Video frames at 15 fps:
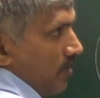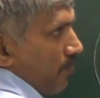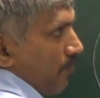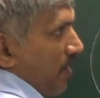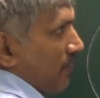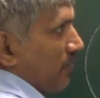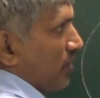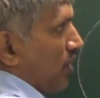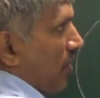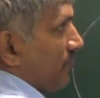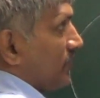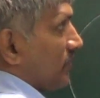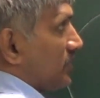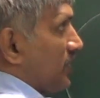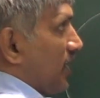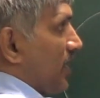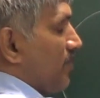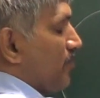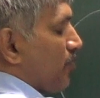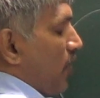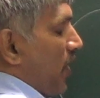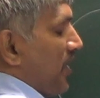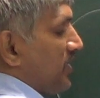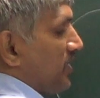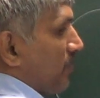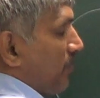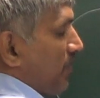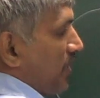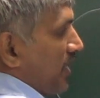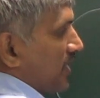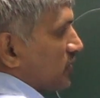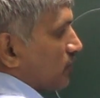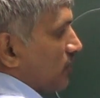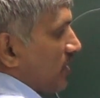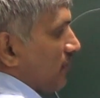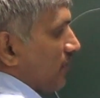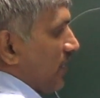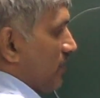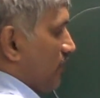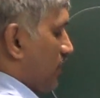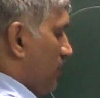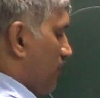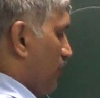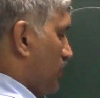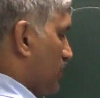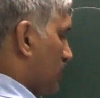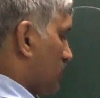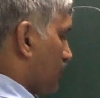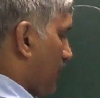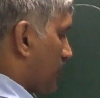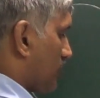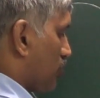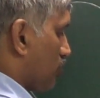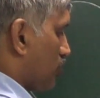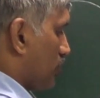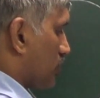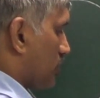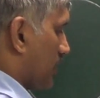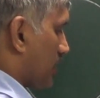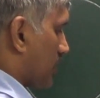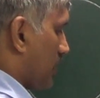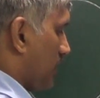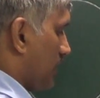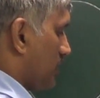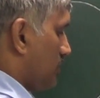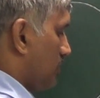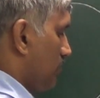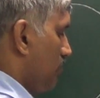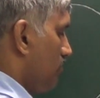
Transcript: Power of the same point Px1 y1 with respect to this circle is